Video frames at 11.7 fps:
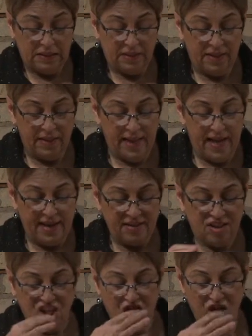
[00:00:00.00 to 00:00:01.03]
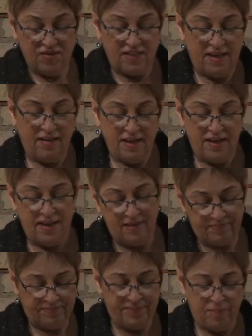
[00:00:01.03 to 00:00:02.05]
the last Telly
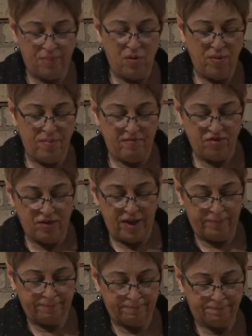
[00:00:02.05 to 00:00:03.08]
and a poem after that.